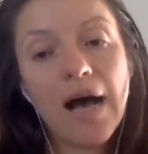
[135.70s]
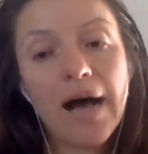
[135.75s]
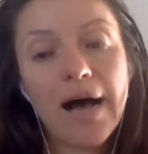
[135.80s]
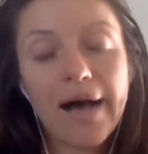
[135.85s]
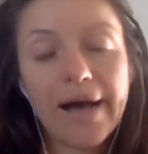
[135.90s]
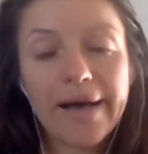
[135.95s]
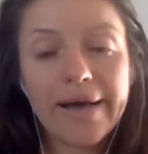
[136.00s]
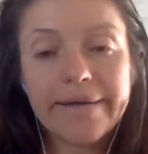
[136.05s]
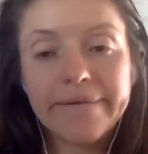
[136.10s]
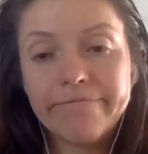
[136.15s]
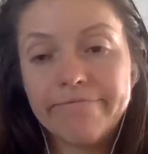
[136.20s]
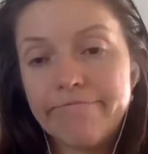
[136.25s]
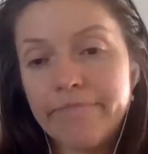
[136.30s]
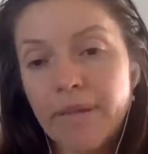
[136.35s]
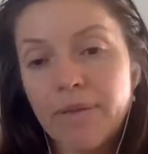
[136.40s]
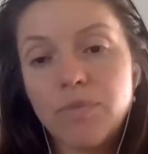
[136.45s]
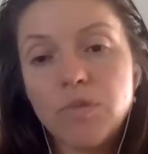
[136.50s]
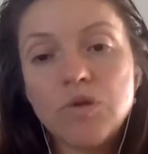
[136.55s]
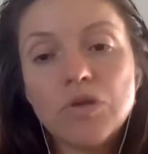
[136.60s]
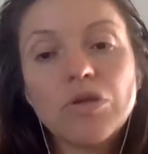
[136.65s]

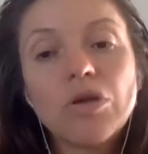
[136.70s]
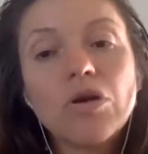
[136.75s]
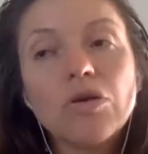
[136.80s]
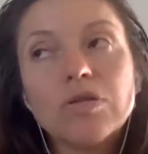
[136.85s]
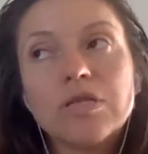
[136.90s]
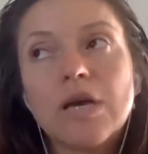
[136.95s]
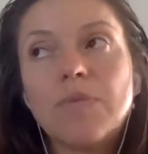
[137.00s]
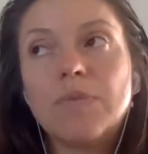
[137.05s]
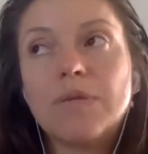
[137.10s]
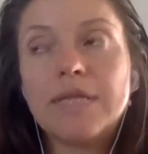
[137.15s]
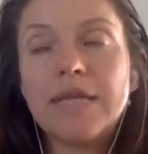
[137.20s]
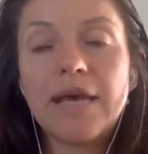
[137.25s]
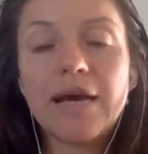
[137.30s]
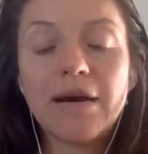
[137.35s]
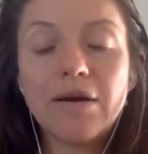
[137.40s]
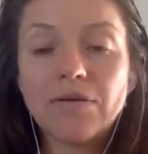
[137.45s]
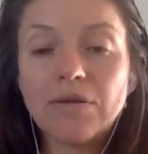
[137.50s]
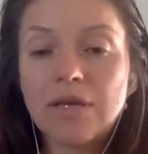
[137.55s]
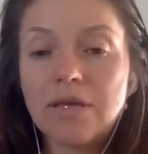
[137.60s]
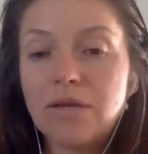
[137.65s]
my mood goes up and
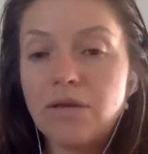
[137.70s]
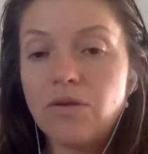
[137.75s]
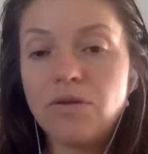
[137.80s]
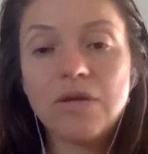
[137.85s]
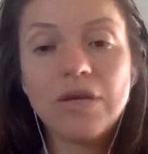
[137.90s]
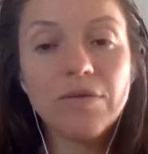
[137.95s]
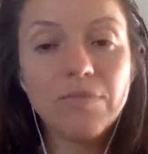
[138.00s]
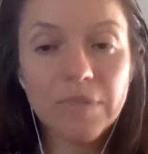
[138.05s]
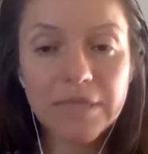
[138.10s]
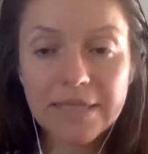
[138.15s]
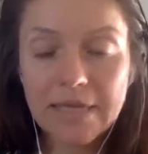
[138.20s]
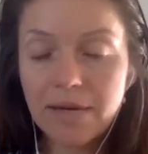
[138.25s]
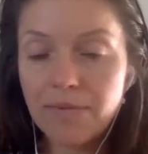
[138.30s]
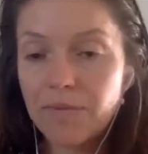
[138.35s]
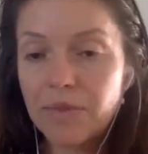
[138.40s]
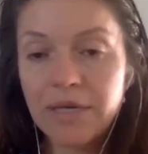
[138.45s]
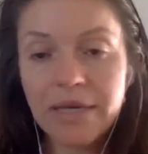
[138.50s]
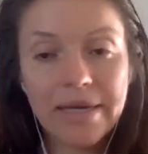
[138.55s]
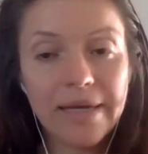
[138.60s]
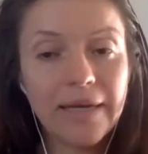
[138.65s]
down, can you give me
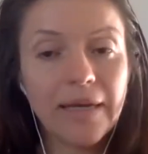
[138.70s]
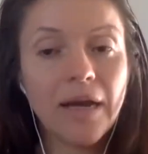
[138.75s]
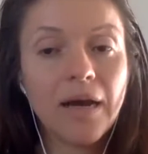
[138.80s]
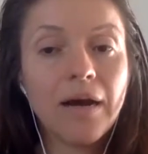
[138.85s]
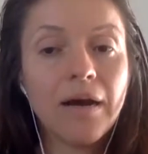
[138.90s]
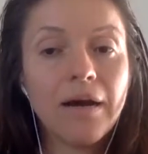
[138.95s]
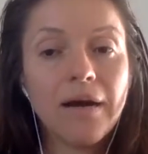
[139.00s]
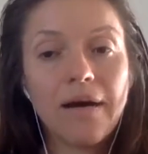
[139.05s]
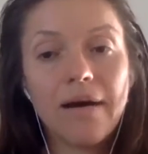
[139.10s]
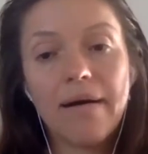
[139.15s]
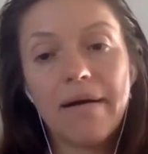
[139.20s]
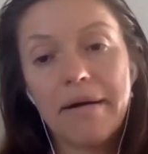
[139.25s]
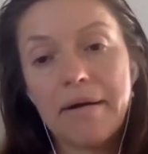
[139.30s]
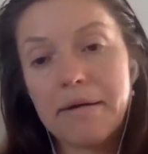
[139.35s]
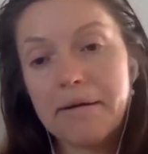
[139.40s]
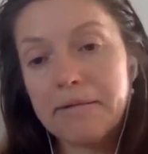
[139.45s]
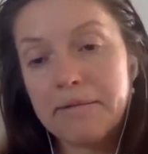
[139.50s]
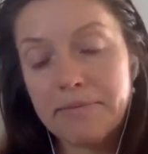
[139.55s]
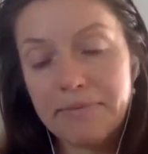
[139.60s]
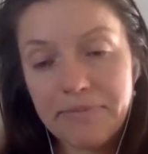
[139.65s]
something?
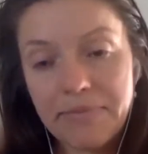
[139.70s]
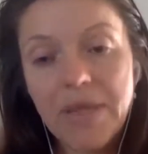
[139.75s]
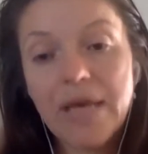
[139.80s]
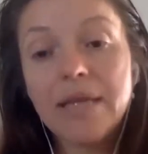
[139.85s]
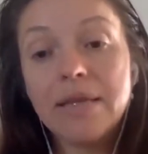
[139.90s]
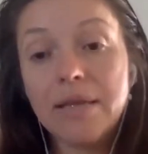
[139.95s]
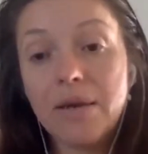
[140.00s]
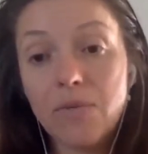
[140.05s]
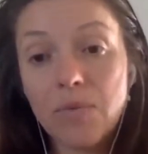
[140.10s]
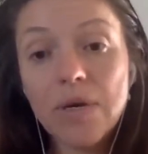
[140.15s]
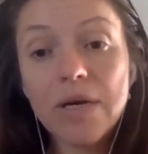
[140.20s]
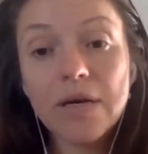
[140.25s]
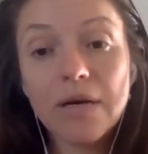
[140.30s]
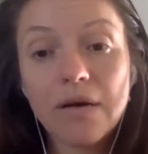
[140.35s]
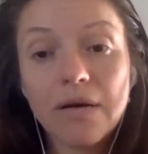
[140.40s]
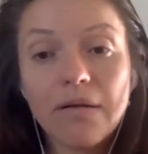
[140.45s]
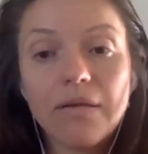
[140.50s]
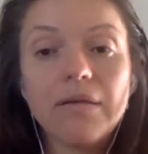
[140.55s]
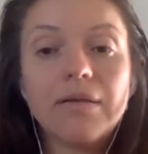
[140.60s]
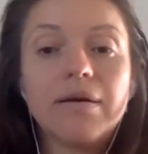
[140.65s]
And they
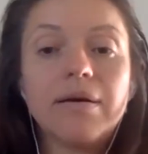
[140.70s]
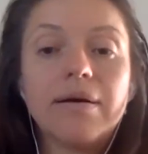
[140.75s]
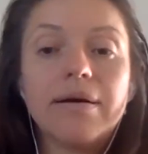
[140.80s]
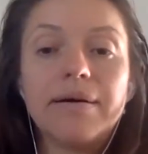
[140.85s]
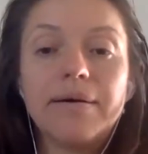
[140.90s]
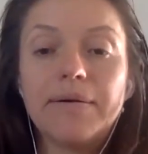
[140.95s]
will.